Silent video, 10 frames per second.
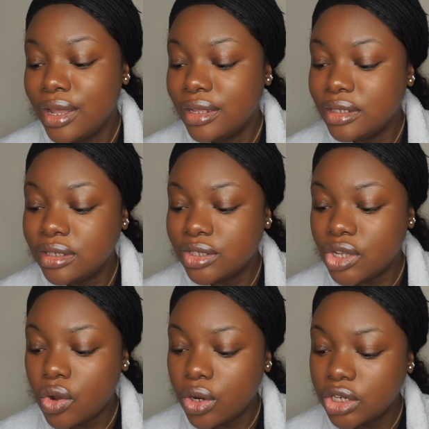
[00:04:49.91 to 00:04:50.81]
This is the
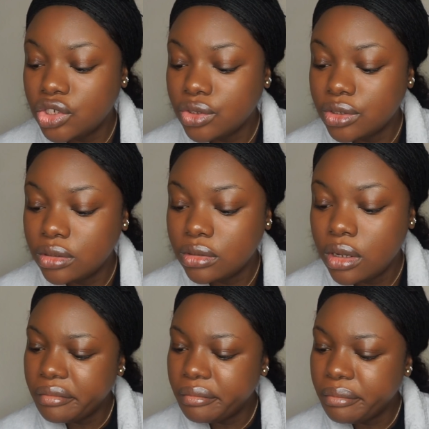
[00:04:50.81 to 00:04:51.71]
collection
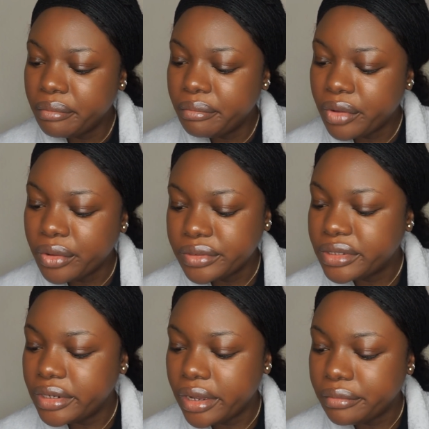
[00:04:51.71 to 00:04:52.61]

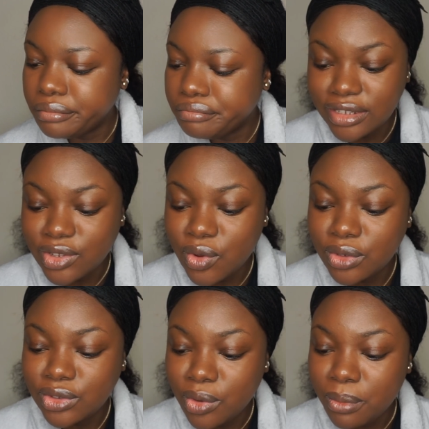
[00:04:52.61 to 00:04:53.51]
concealer. It's
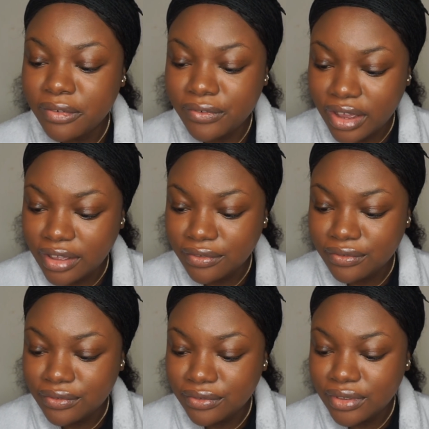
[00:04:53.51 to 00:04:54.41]
called number
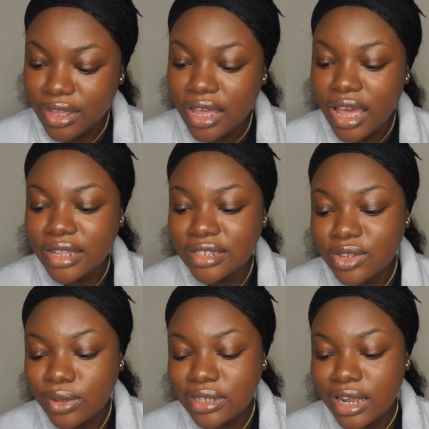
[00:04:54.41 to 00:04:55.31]
5, and this
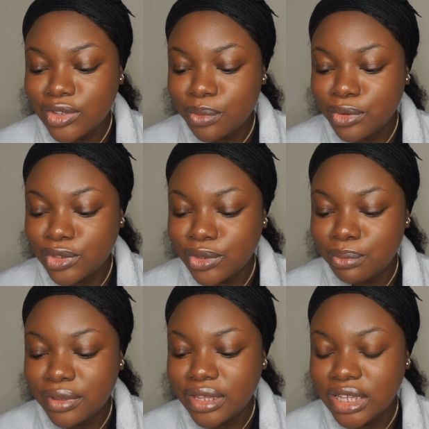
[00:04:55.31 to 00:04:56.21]
concealer is supposed to
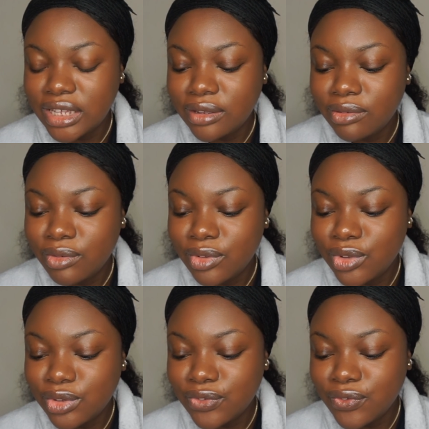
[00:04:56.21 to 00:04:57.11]
be
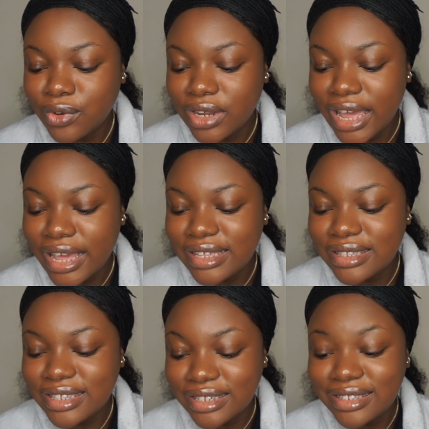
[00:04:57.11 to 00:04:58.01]
used for like
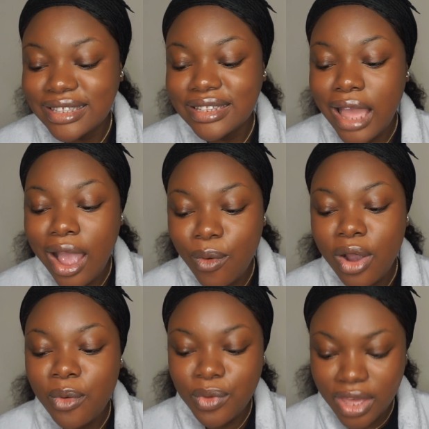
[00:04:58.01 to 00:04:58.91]

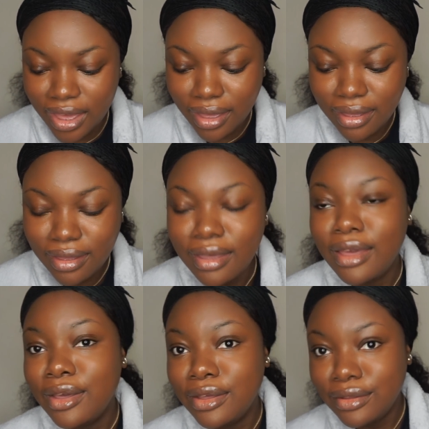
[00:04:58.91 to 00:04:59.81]
16-hour wear.
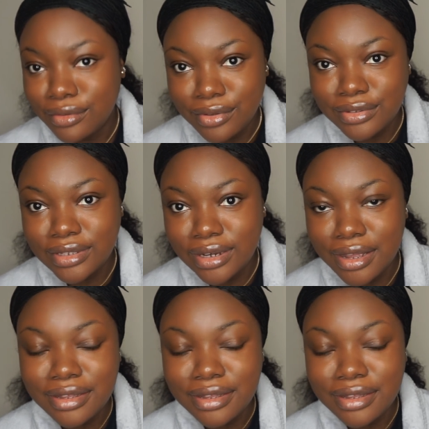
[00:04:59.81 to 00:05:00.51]
concealer.